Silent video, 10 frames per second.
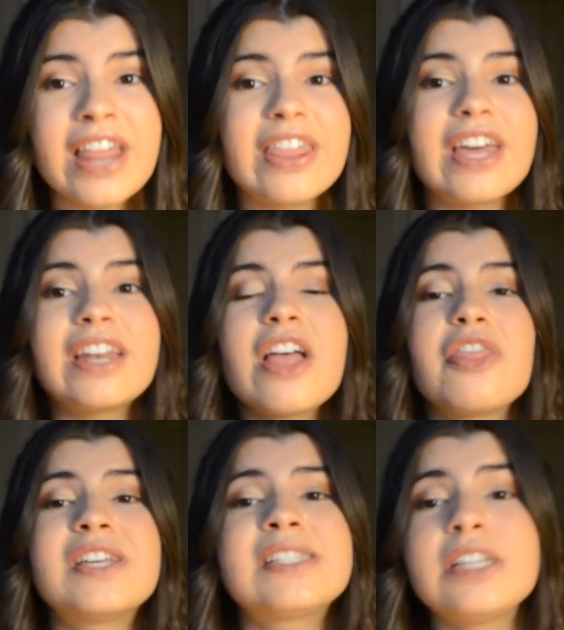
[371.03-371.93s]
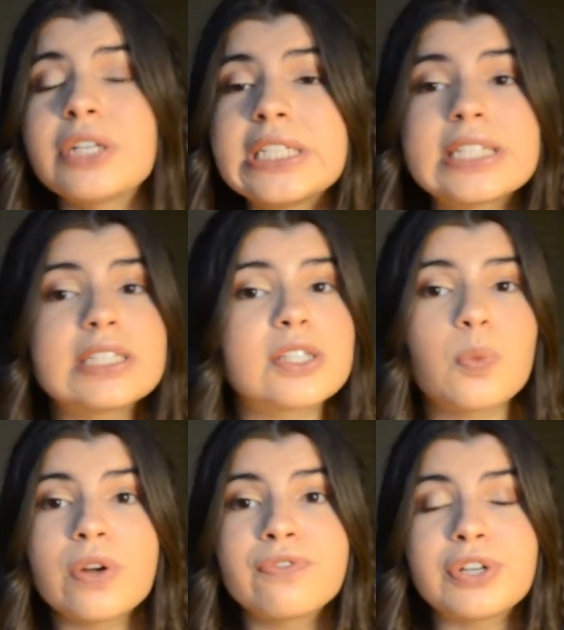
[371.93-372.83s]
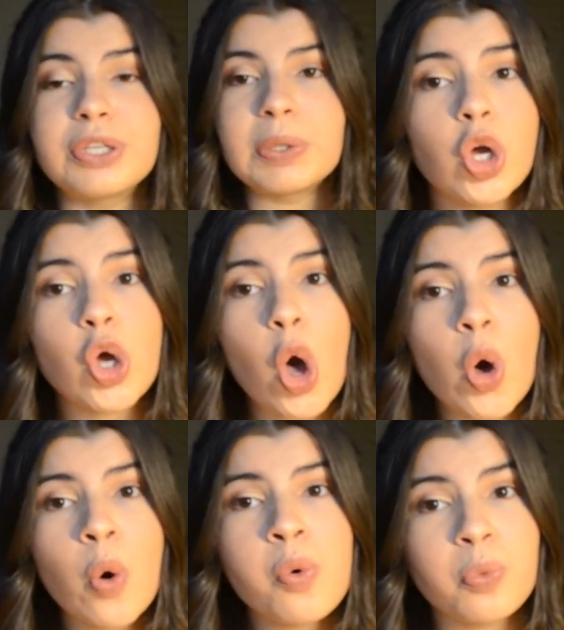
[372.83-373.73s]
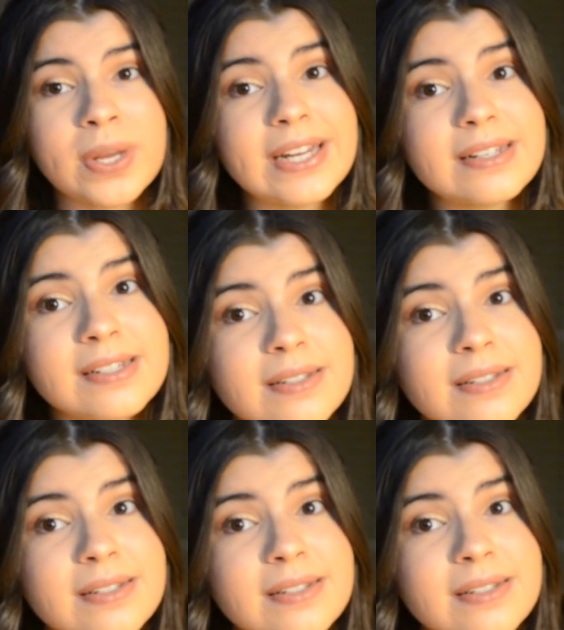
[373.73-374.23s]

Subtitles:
then this series is the one for you. Go read it.